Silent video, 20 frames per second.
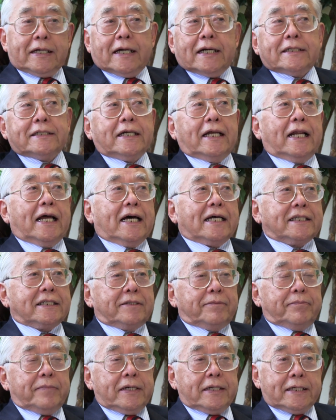as a
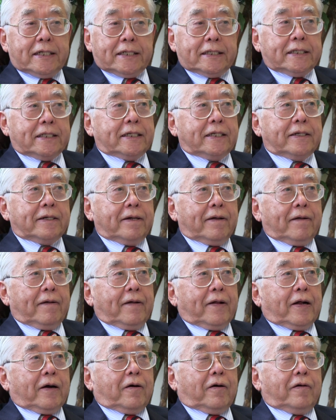last minute,
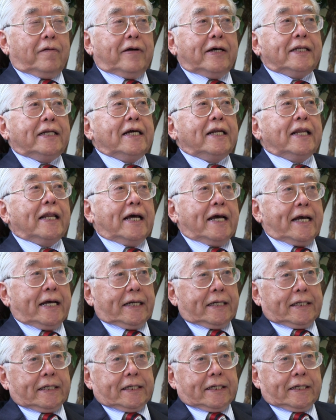already
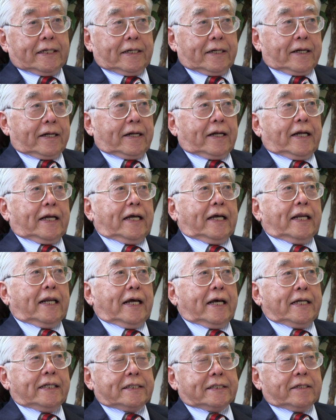late. In
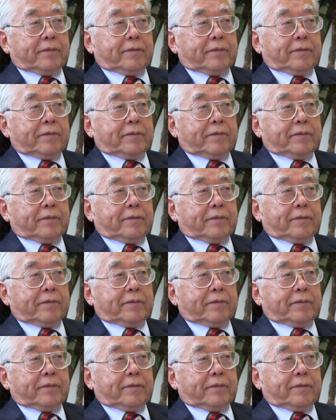late